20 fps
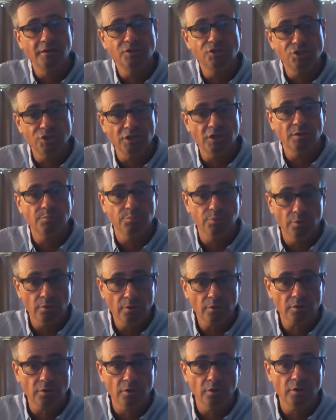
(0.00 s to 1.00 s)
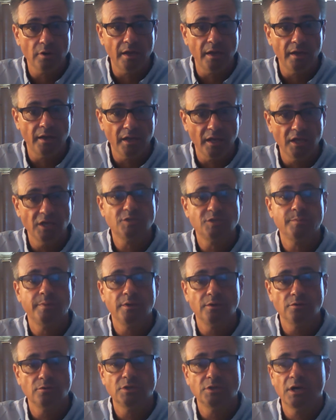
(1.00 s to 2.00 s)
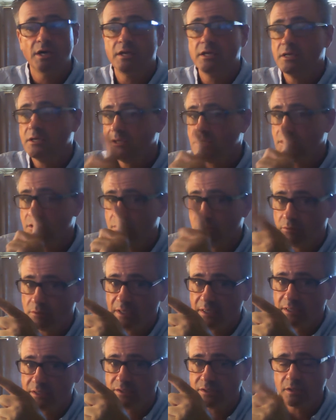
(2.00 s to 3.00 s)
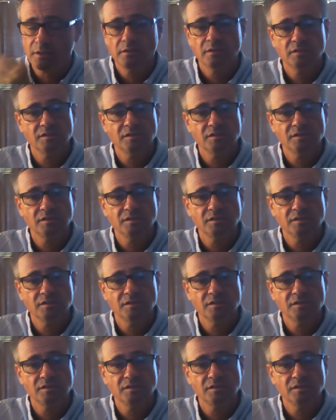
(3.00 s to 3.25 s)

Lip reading: gberger@hpu.edu, like is on the